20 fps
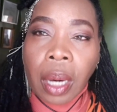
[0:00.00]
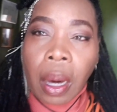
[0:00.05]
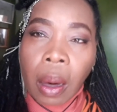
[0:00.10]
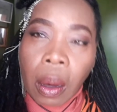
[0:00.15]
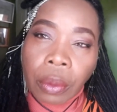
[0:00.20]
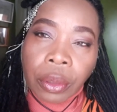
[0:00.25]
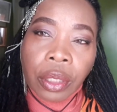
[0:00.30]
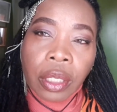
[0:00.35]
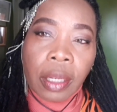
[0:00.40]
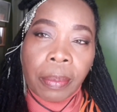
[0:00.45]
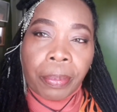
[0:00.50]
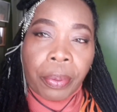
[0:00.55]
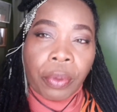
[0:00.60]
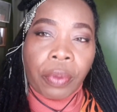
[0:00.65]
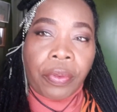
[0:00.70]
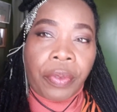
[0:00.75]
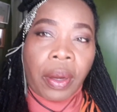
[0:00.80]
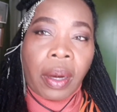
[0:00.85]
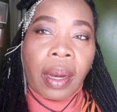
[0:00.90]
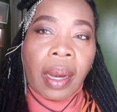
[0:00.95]
They're, like
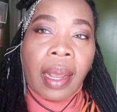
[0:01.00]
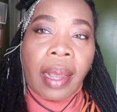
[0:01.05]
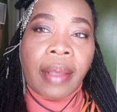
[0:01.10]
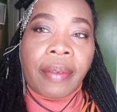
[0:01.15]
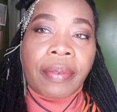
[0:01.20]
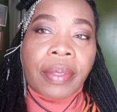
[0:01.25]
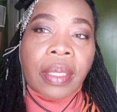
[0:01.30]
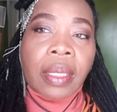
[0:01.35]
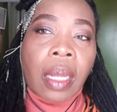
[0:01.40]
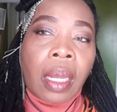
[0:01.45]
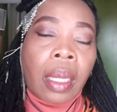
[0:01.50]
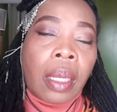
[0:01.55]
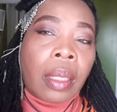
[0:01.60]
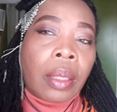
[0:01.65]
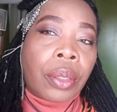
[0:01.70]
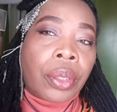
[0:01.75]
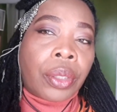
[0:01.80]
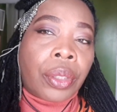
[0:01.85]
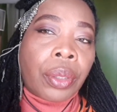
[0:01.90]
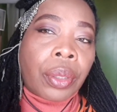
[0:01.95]
as I said, they're
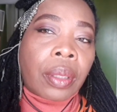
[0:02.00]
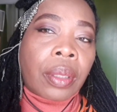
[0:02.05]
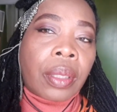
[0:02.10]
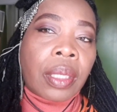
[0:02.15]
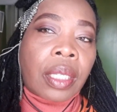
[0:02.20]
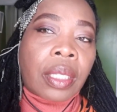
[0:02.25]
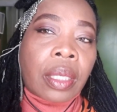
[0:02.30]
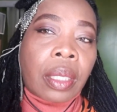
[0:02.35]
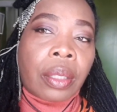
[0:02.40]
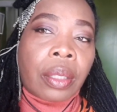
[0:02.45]
controlling.